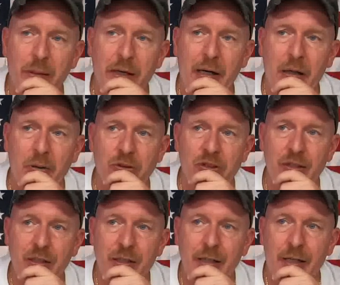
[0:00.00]
about
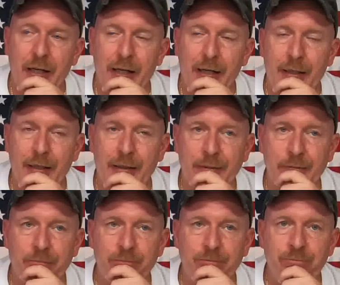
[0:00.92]

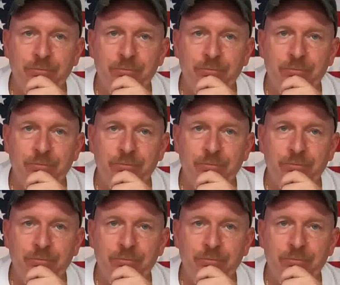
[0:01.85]
Um,